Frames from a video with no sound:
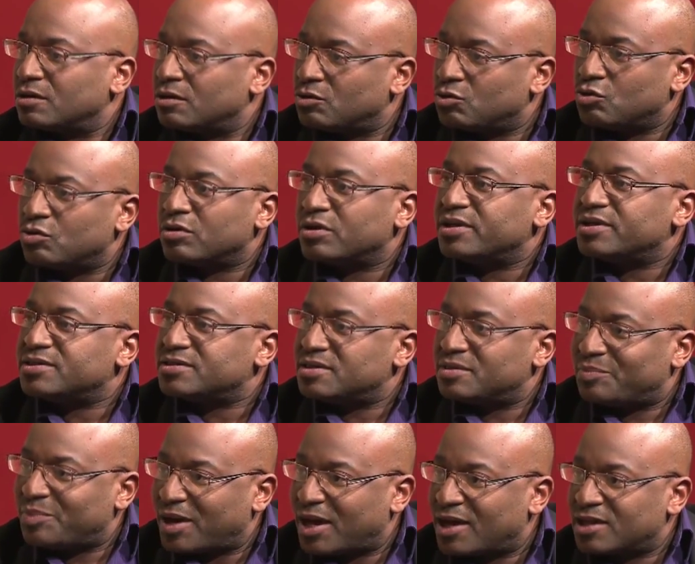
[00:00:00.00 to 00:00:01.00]
or is
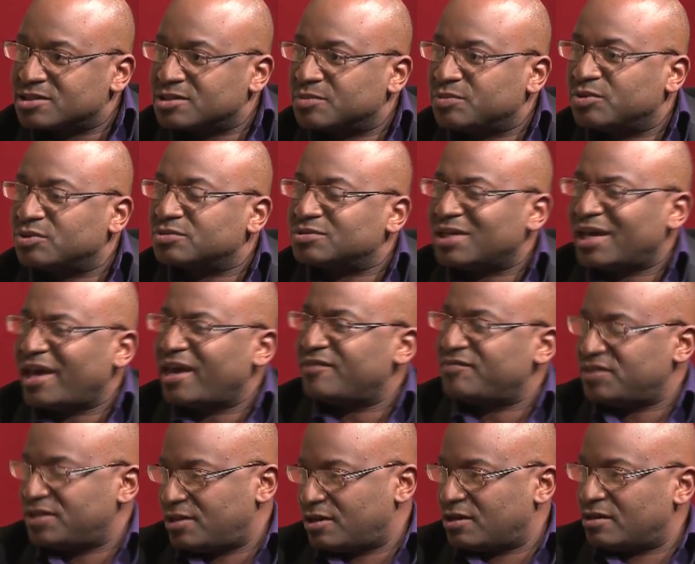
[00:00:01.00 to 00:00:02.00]
it possible to have
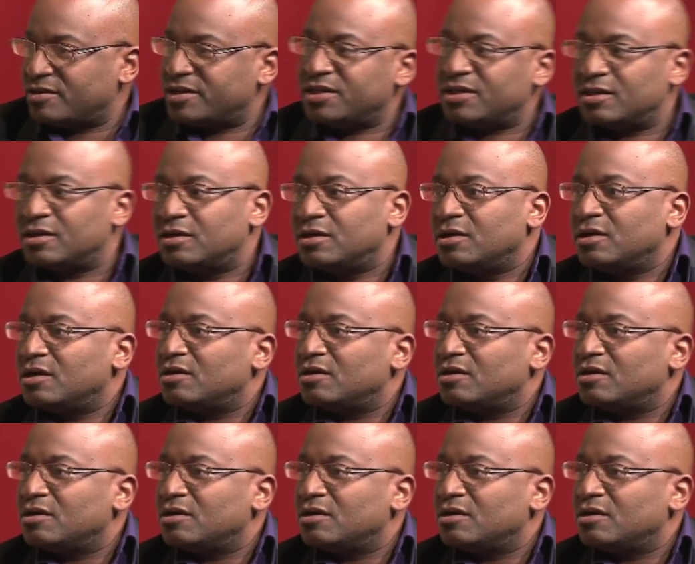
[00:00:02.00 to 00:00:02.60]
an area